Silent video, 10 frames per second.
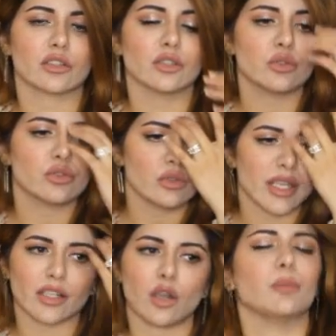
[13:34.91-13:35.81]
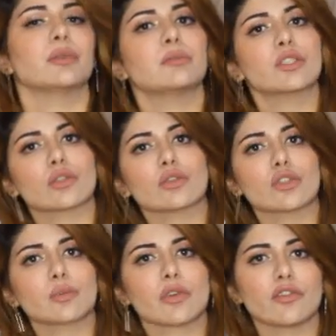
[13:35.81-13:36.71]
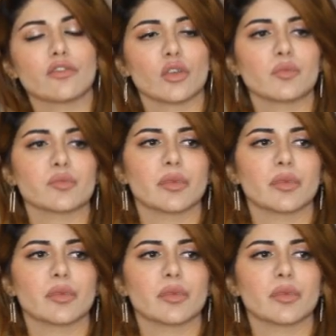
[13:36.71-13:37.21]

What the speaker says: You know, you do get compliments on those perfumes,